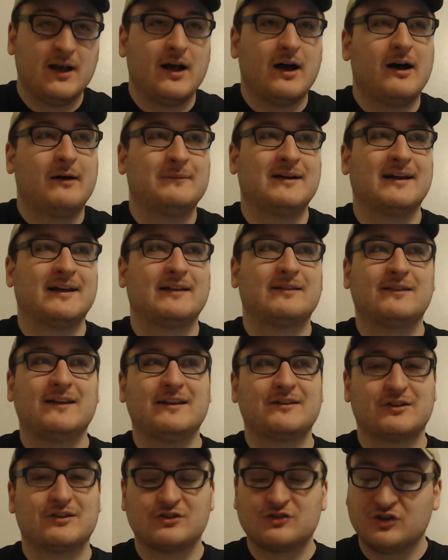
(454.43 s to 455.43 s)
I'm like, these
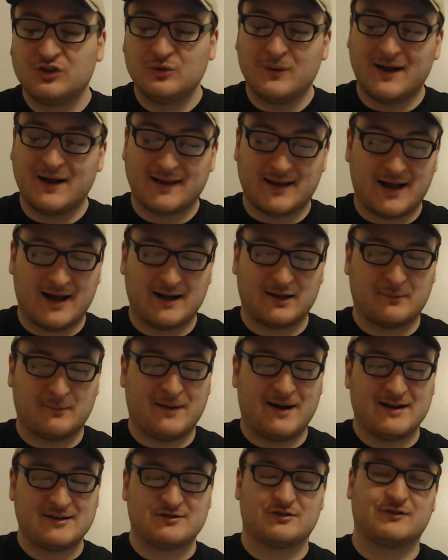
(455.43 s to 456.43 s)
are two iconic
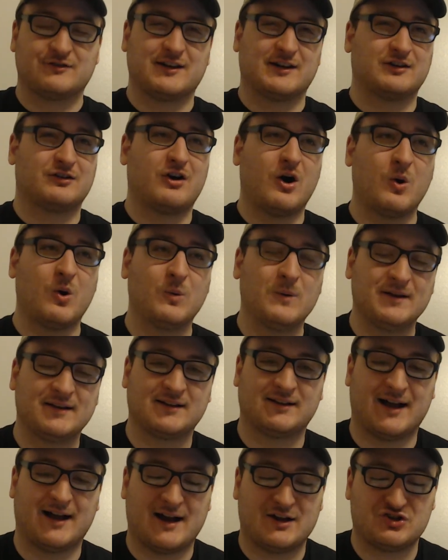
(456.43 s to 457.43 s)
monsters that are always
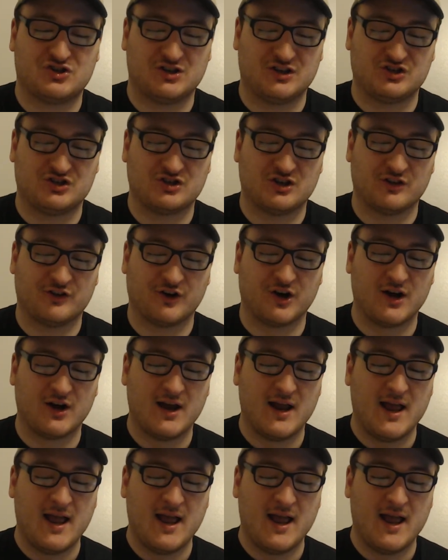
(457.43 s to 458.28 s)
clashing each other.